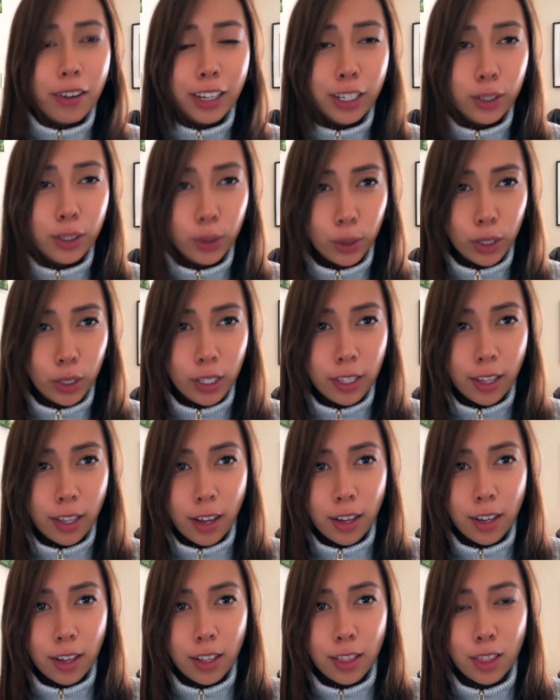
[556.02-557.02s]
good
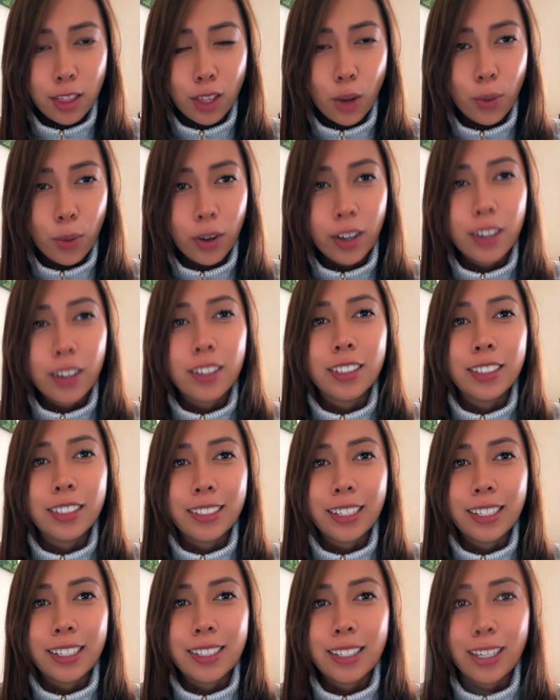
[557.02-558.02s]
local
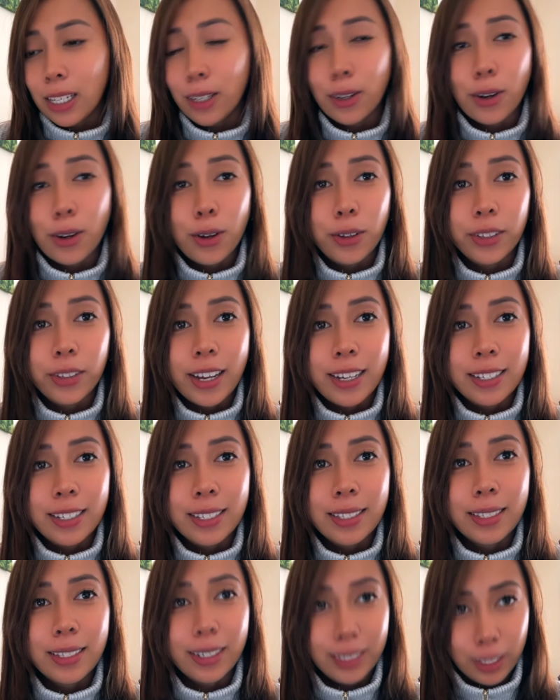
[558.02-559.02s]
delicacy called a
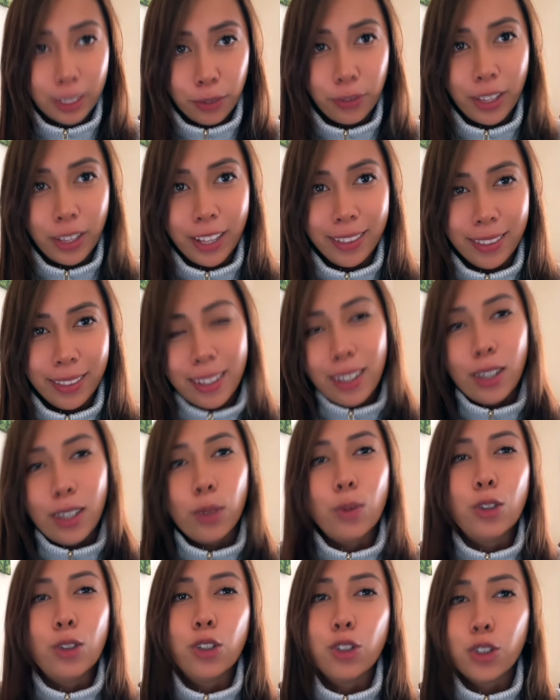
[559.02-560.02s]
tartiflette,
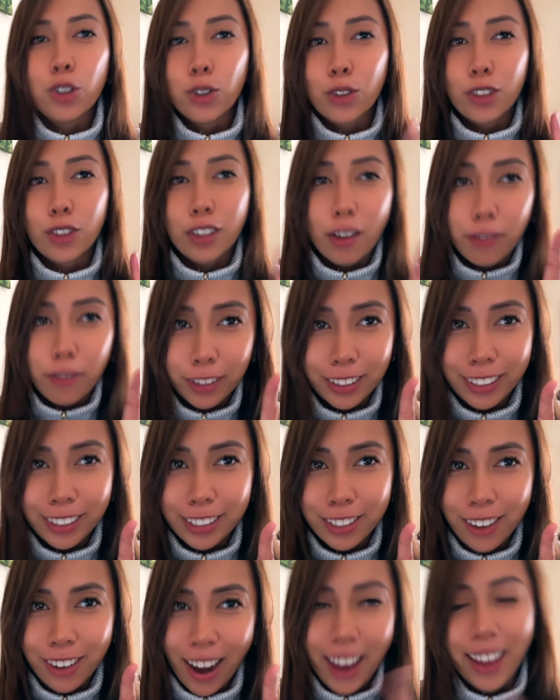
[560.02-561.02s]
which you should
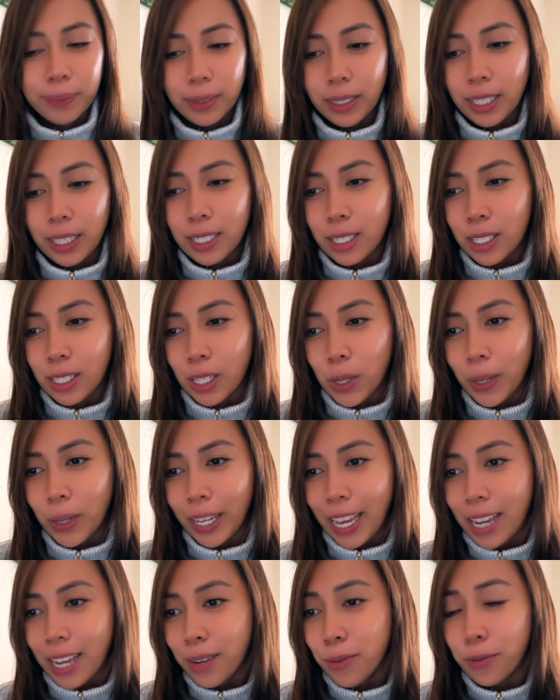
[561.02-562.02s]
definitely try. And so
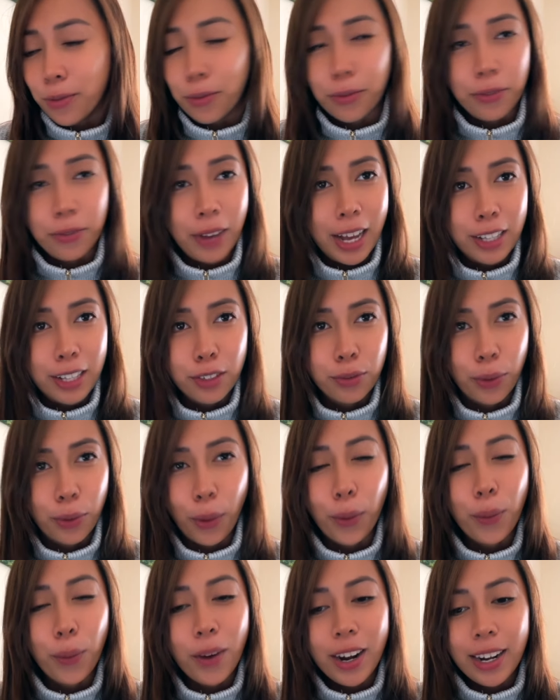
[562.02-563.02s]
again, fast
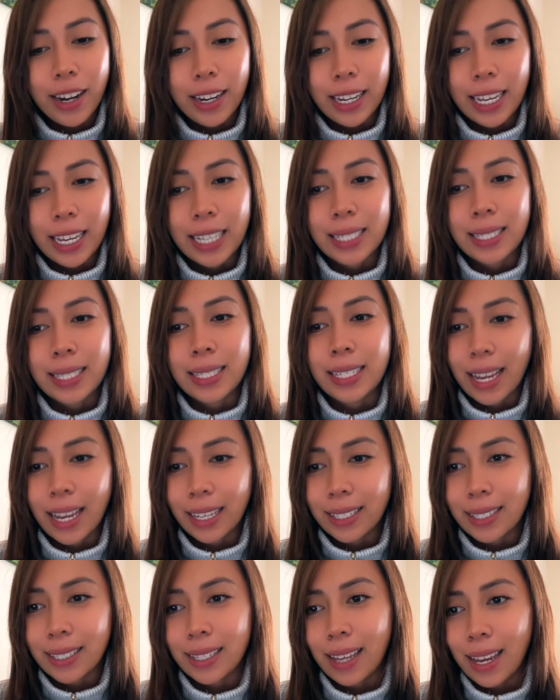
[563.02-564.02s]
forward, it's the
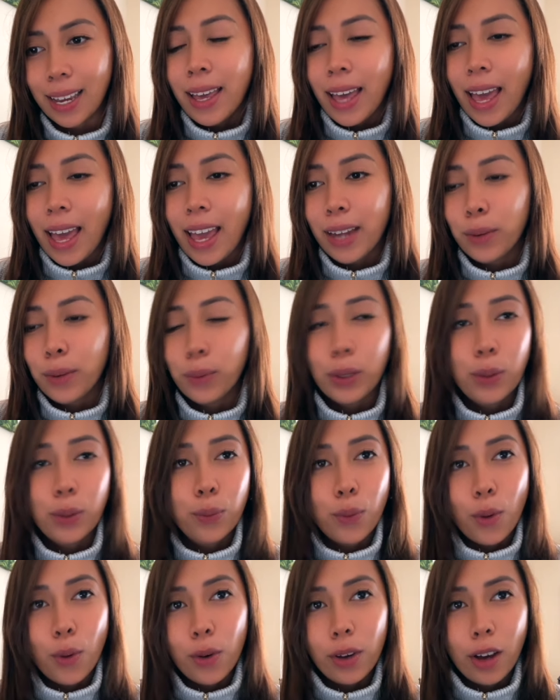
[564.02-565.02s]
next day and we
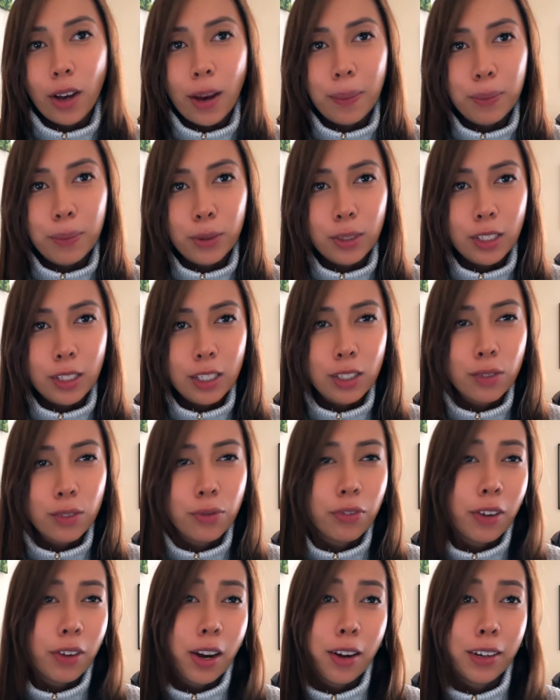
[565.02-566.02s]
woke up to this
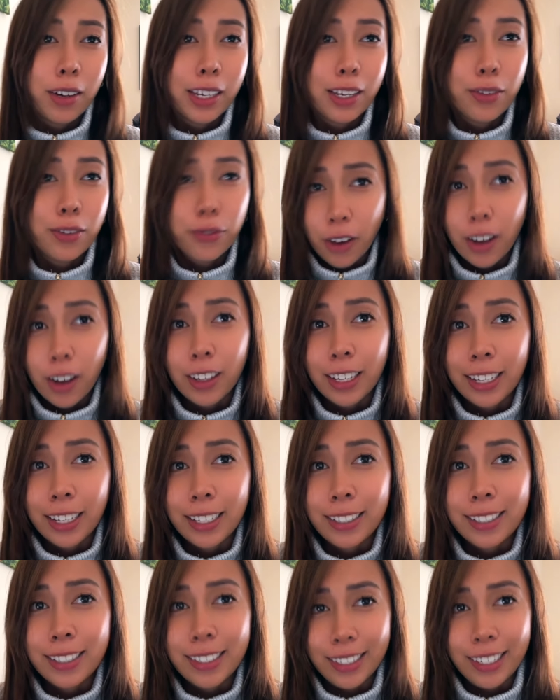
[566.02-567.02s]
very
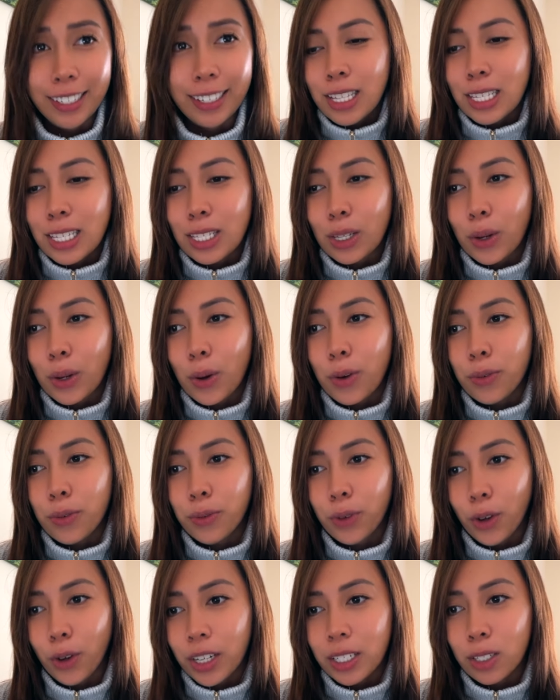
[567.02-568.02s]
foggy scene. So of
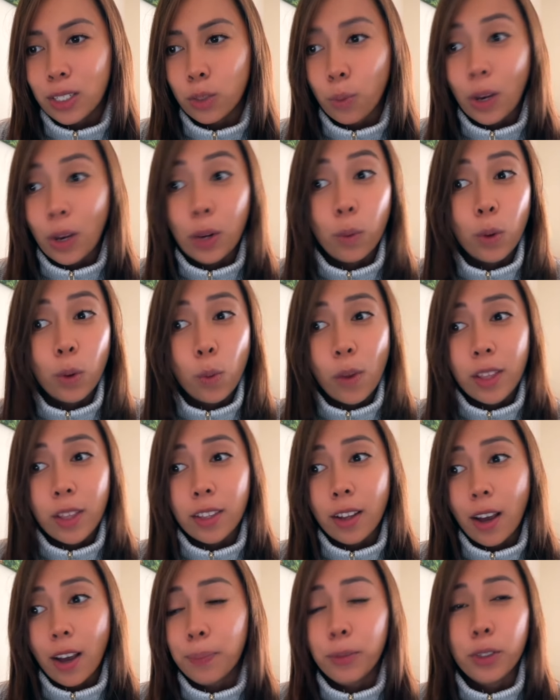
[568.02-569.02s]
course, when we
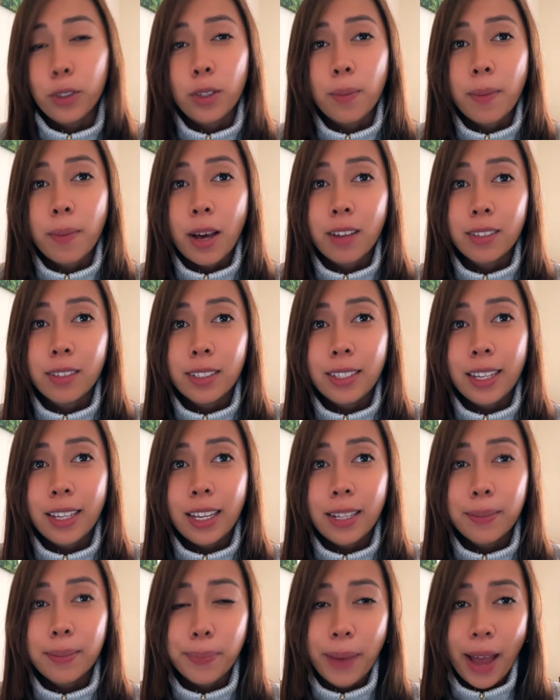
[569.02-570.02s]
went up to the
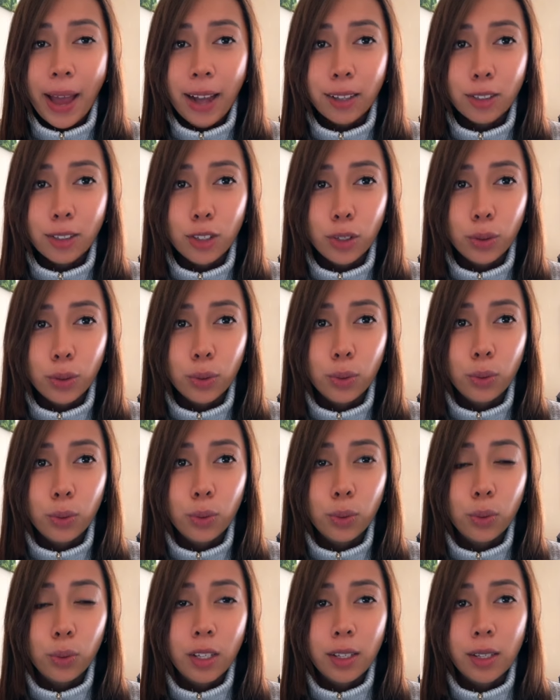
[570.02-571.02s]
mountain back
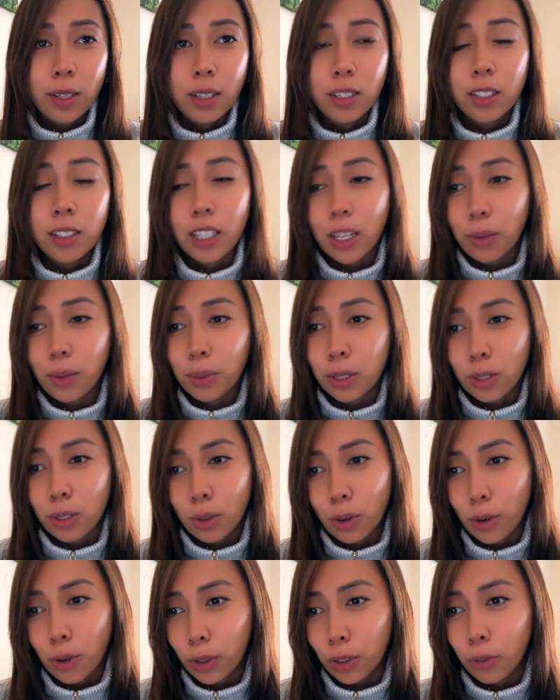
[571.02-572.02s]
to the ski resort